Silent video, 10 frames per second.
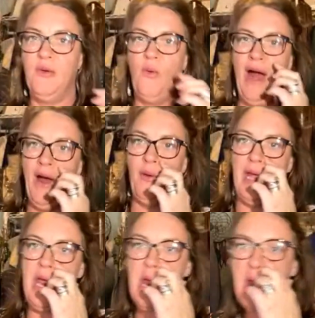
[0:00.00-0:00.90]

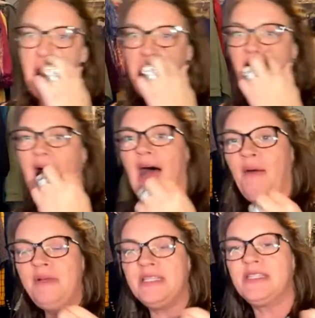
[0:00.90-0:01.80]
Wowie. Hi,
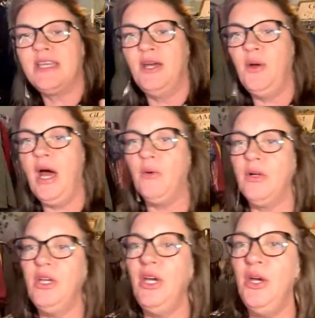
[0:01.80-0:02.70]
Miss Sue. How are
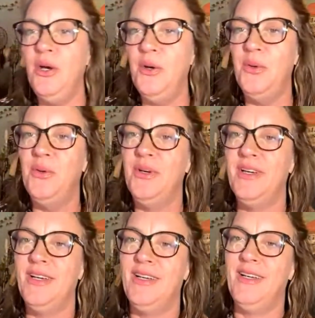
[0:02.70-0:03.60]
you?
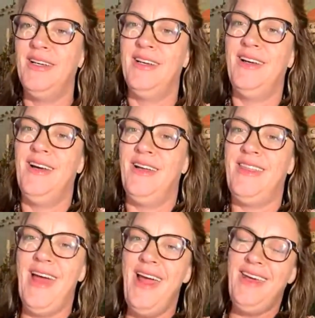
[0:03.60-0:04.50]

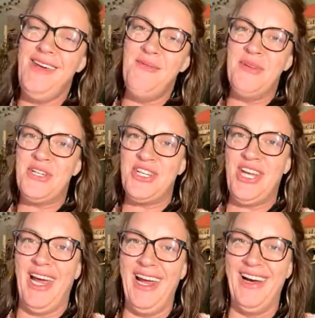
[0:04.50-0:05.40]
Thank you,
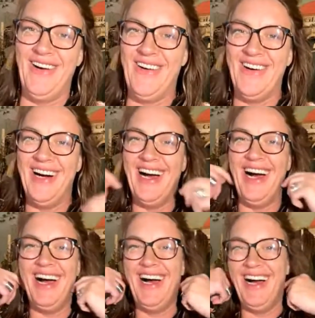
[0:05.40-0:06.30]
Michelle.
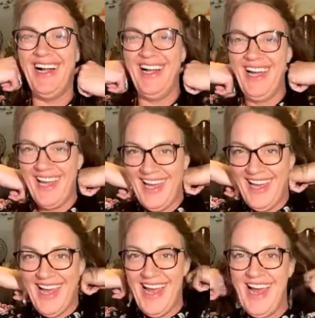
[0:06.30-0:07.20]

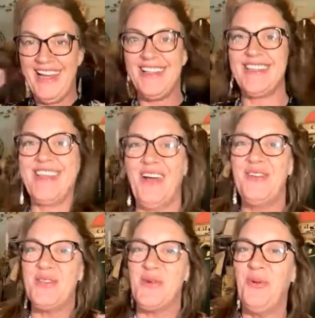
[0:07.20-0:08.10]
It's so
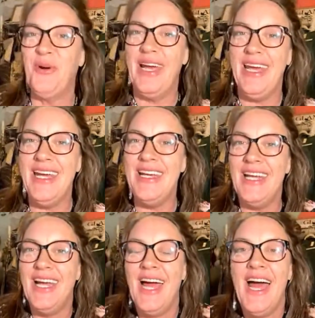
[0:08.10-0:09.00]
sweet.
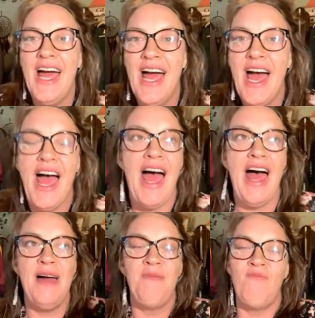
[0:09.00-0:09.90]

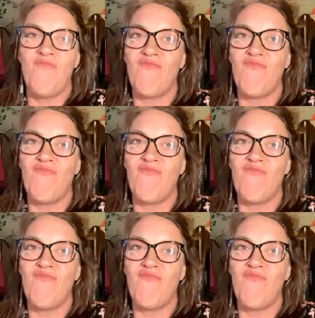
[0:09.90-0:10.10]
I'm